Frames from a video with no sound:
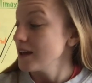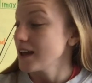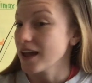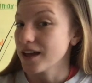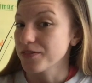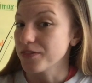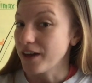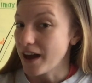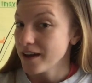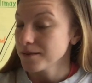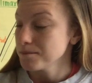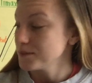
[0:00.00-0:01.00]
And
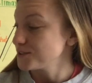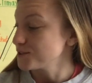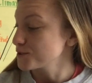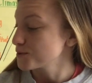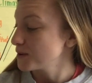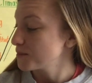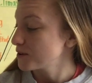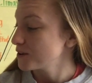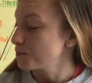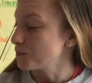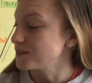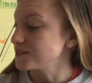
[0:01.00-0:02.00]
that, Mr.
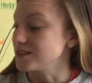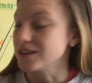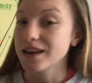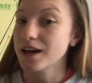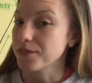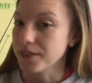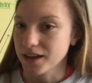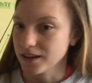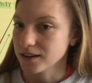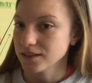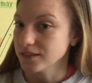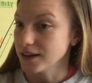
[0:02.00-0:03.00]
Squidward, was
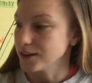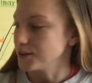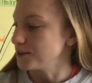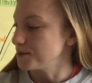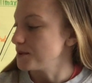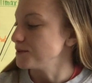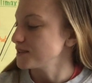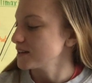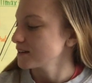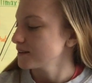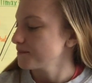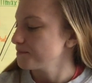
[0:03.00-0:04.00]
nothing like good
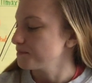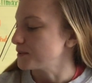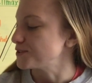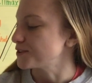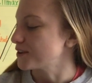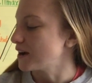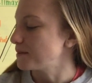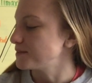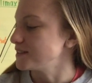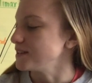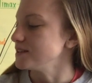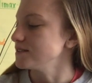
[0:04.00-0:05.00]
music, Mr.
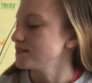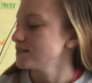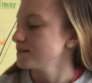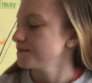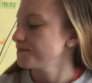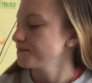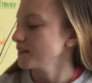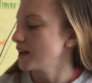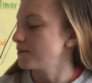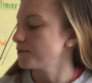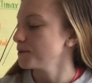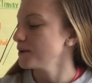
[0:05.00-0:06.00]
Krabs teased.
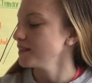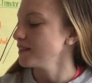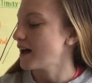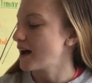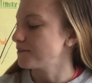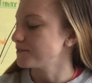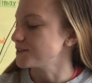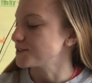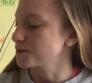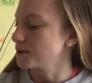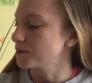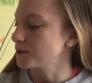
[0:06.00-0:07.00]
Everyone laughed as
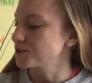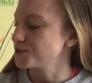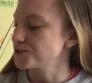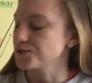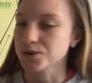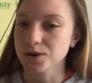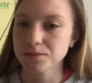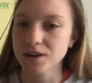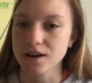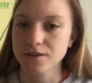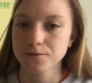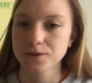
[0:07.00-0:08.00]
Squidward stormed
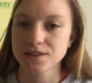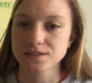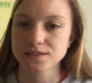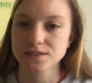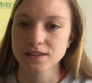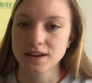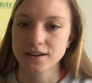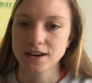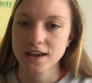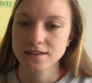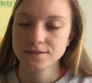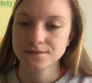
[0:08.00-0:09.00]
off with his clarinet.